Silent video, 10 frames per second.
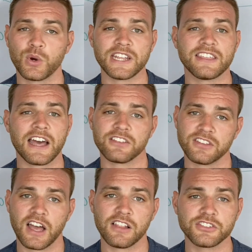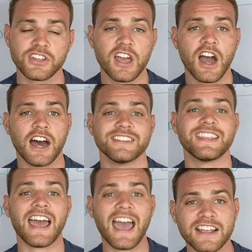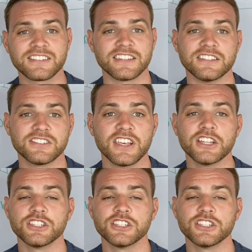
$20,000 on taxes